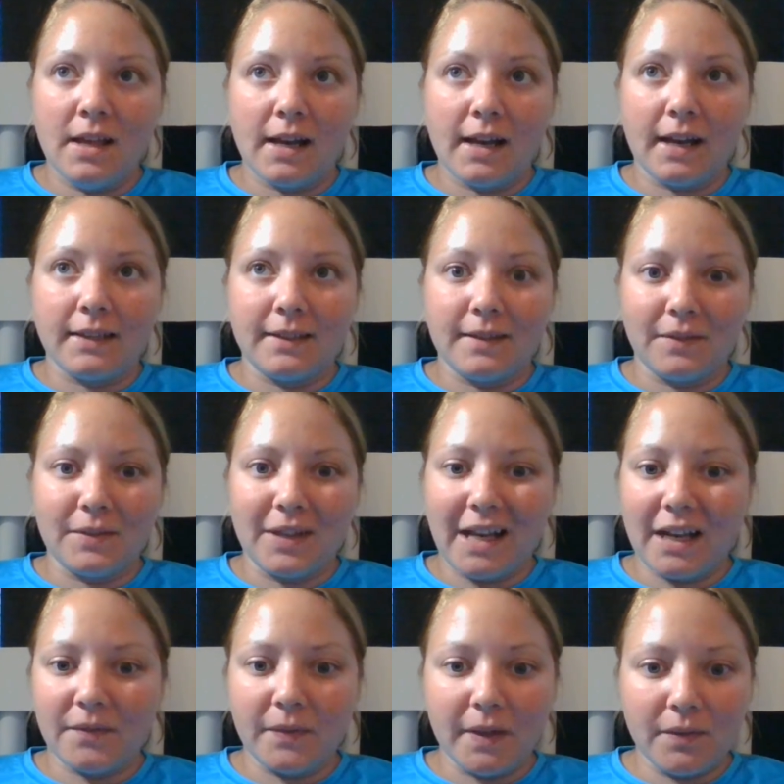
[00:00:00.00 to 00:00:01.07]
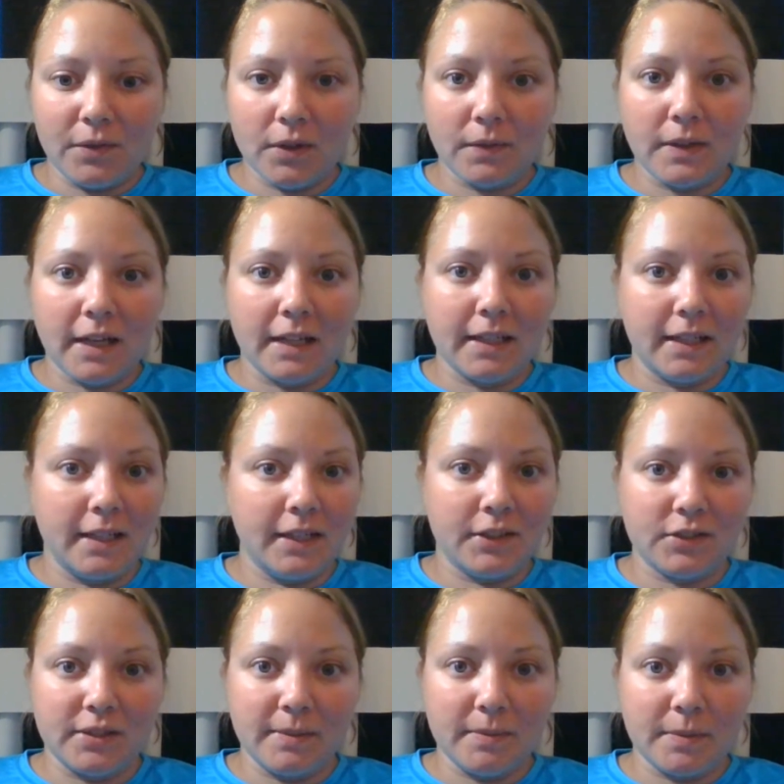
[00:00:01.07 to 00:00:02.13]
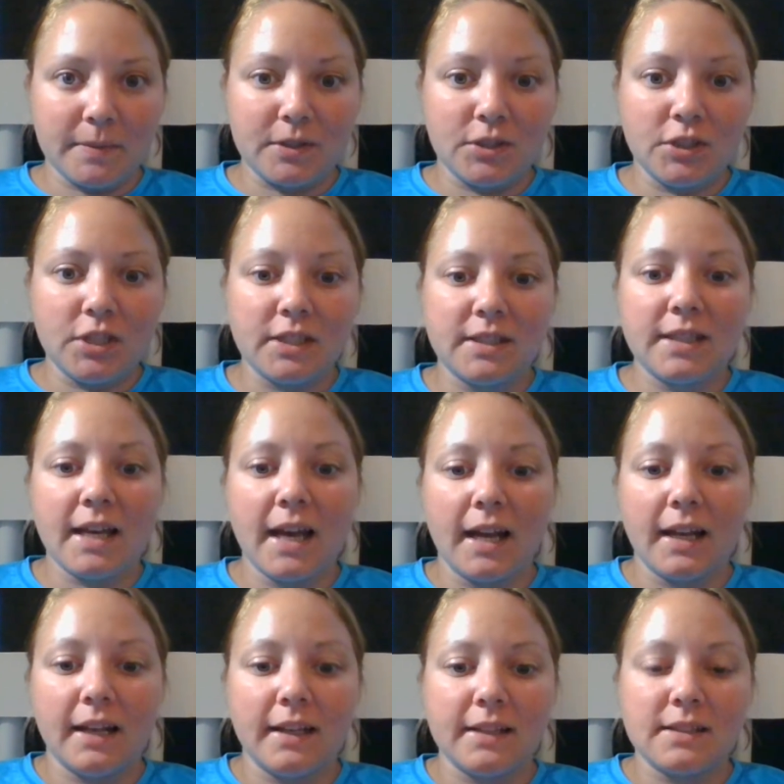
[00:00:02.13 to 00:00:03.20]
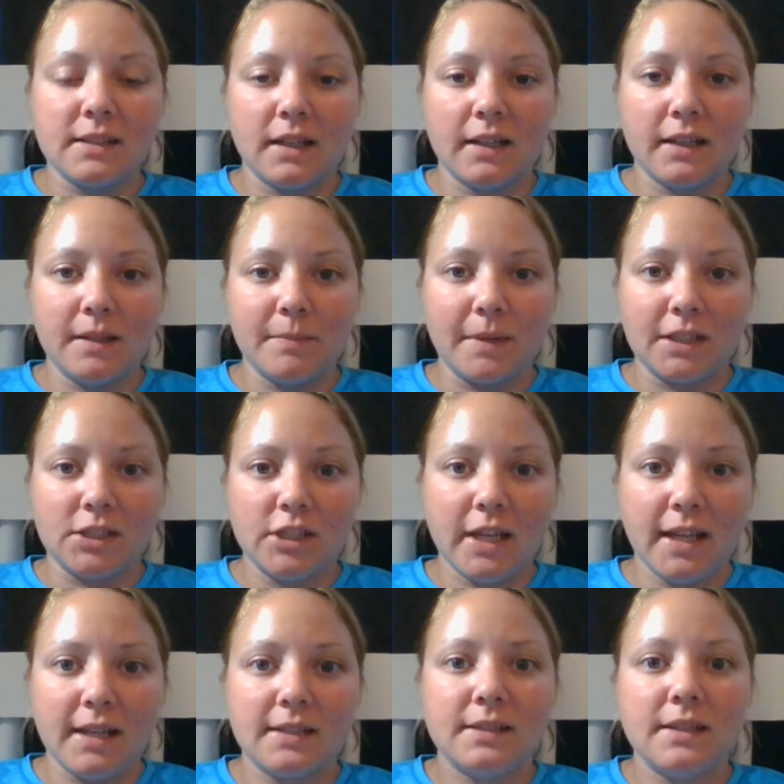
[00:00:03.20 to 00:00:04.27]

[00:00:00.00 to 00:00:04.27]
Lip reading: I've not had a fever. I've not had any other symptom. It's just that, and it's not in my chest.